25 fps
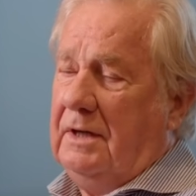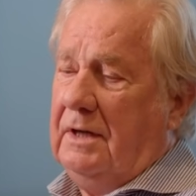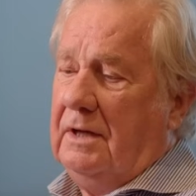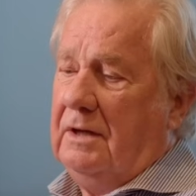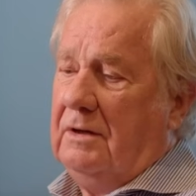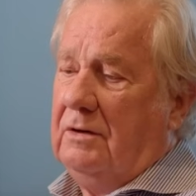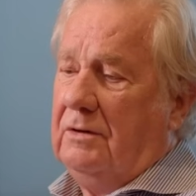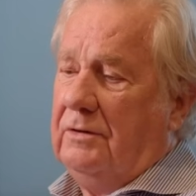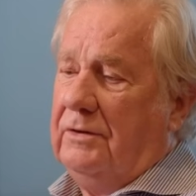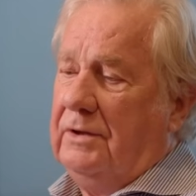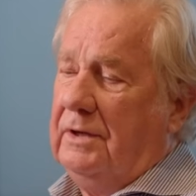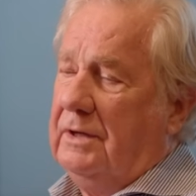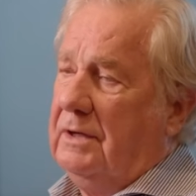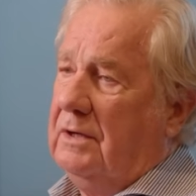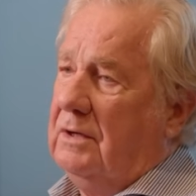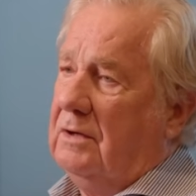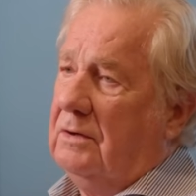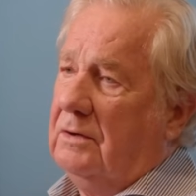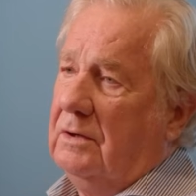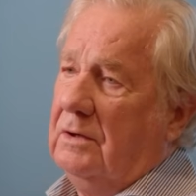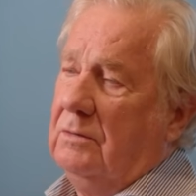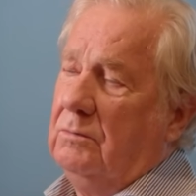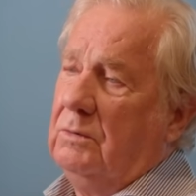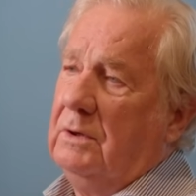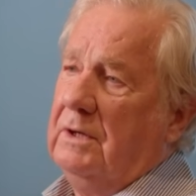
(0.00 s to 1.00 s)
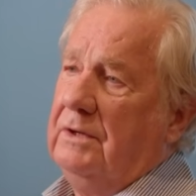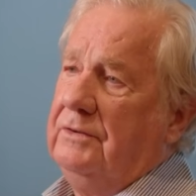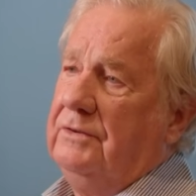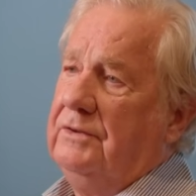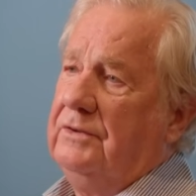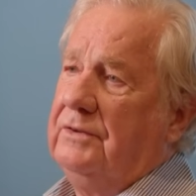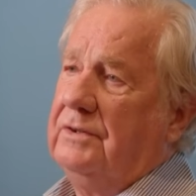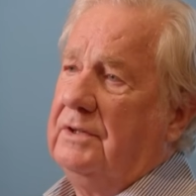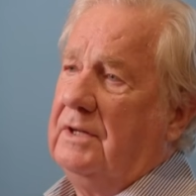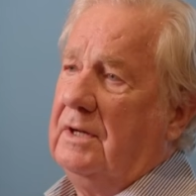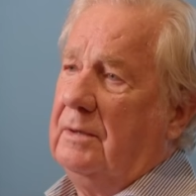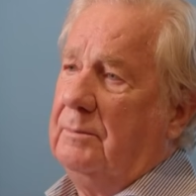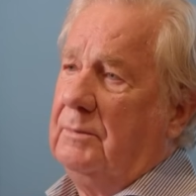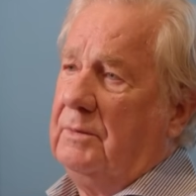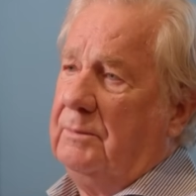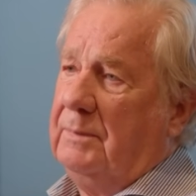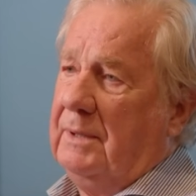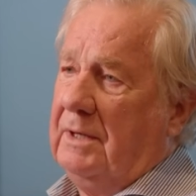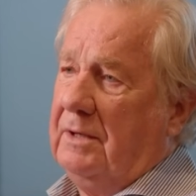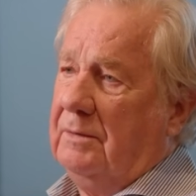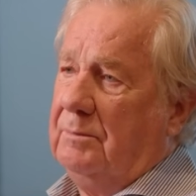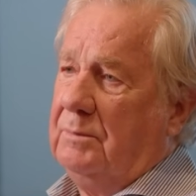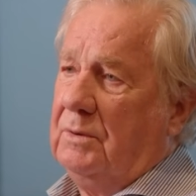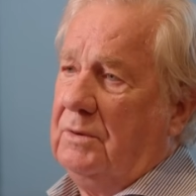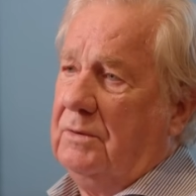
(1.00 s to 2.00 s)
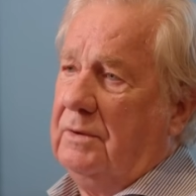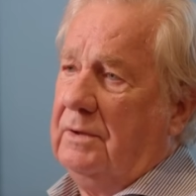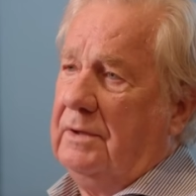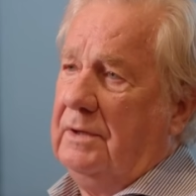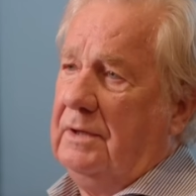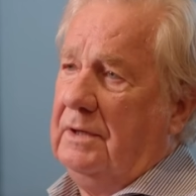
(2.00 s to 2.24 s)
And I think higher wages come about by